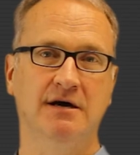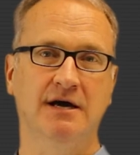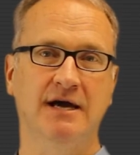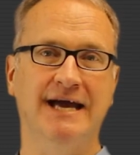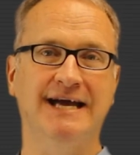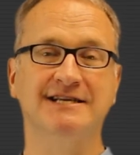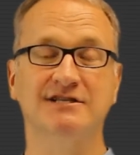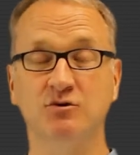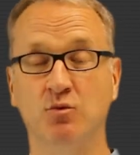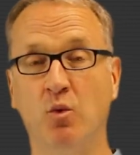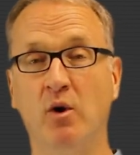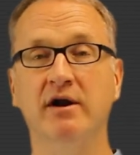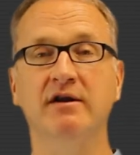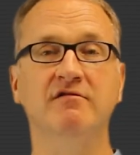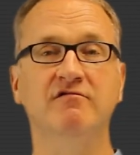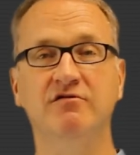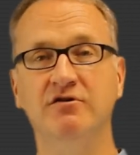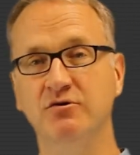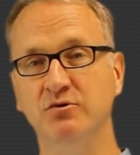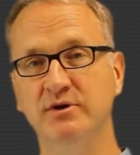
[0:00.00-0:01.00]
It's one
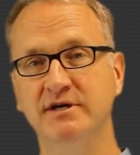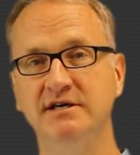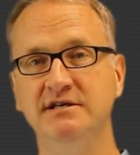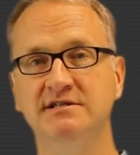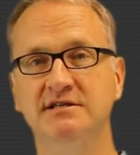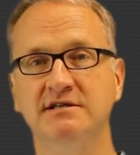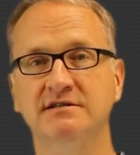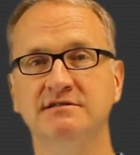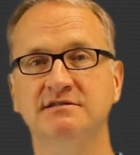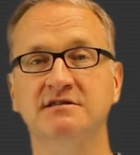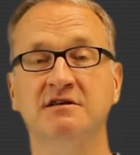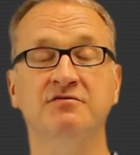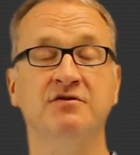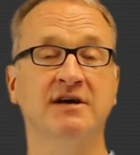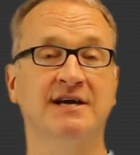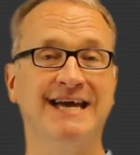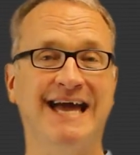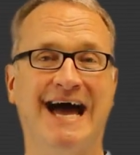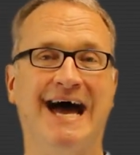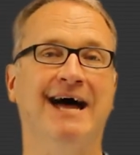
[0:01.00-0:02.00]
of the reasons that
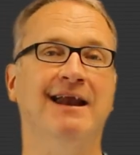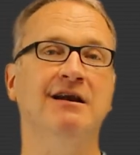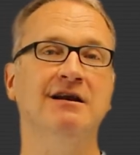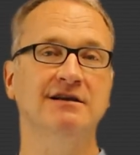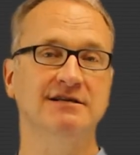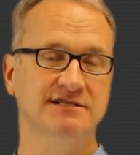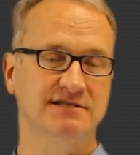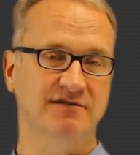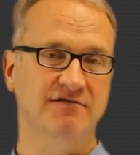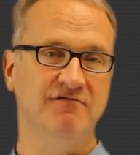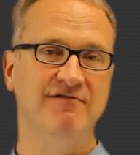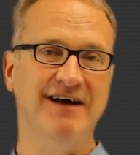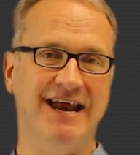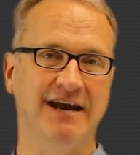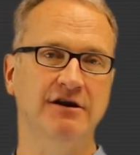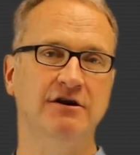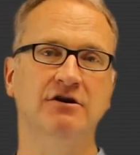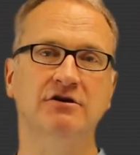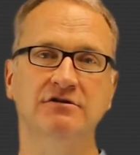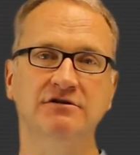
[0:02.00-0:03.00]
the catalyst
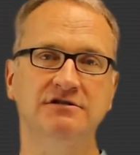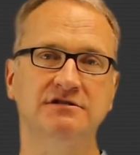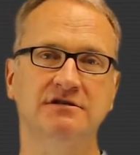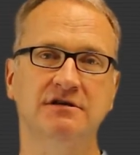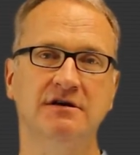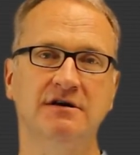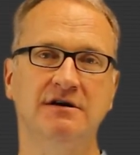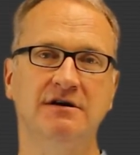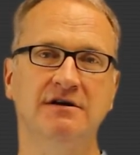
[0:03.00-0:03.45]
vendors,